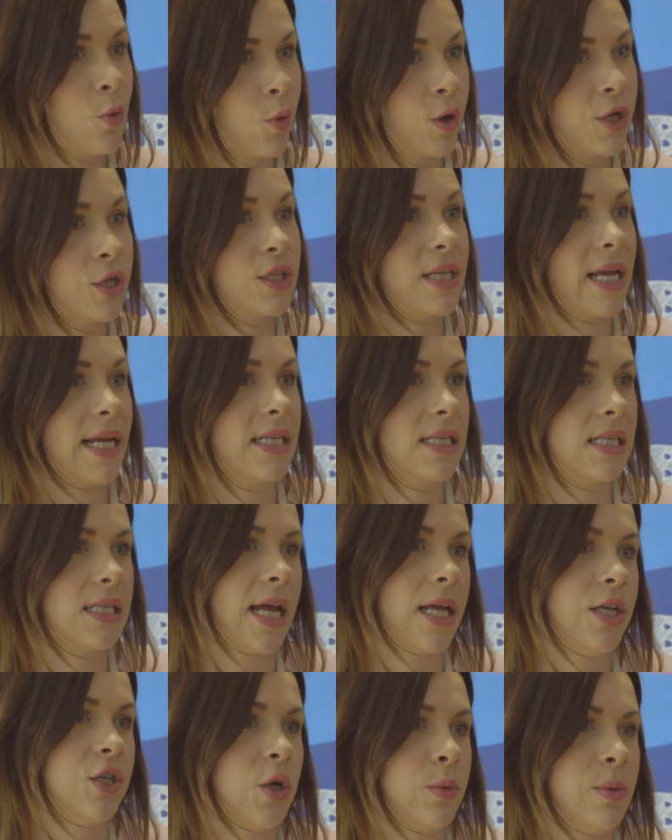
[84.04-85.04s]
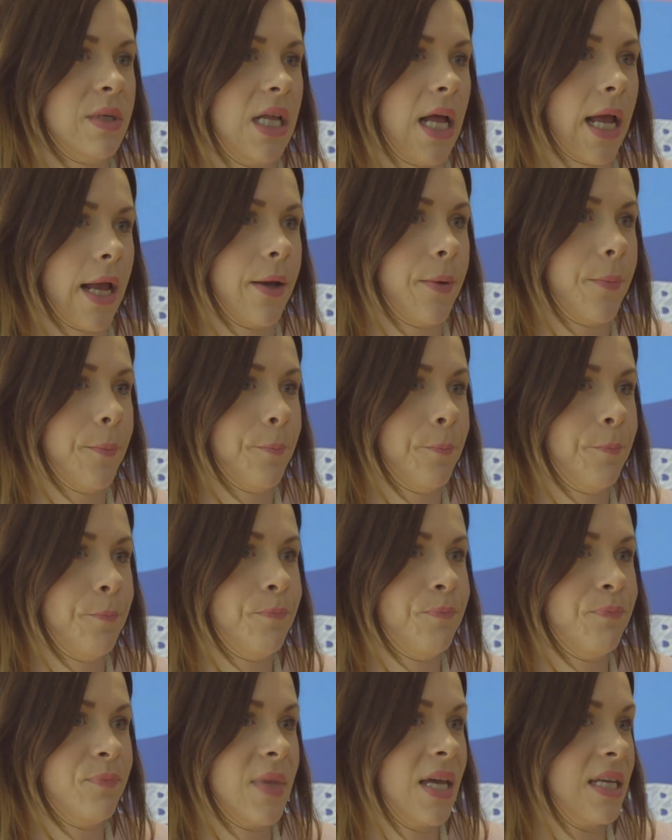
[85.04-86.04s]
what your day-to-day -day job is like.
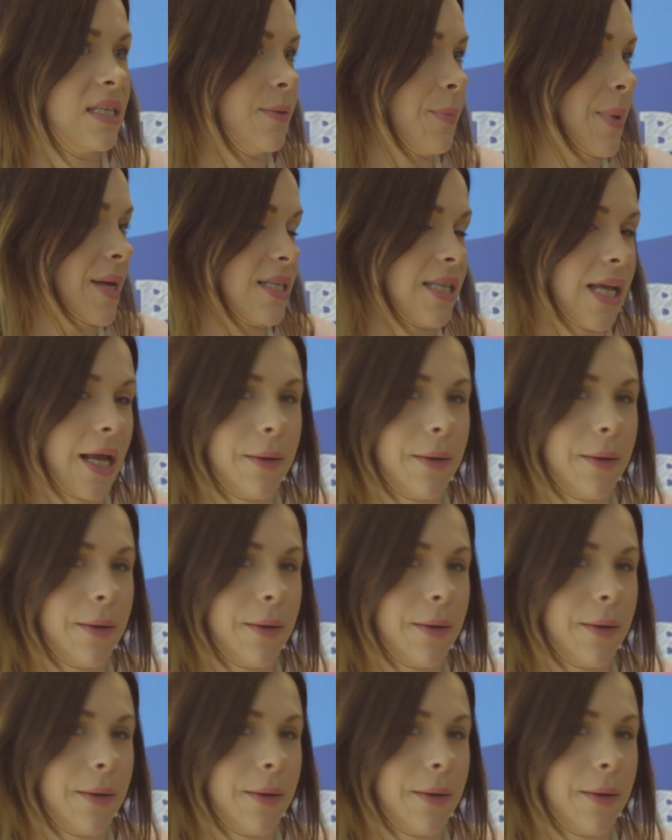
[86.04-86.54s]
That's the best